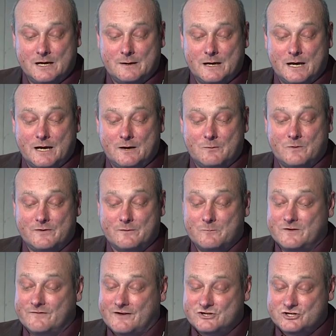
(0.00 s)

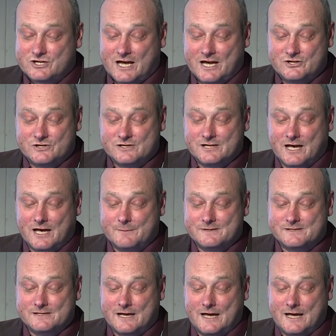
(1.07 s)
with vegetation types,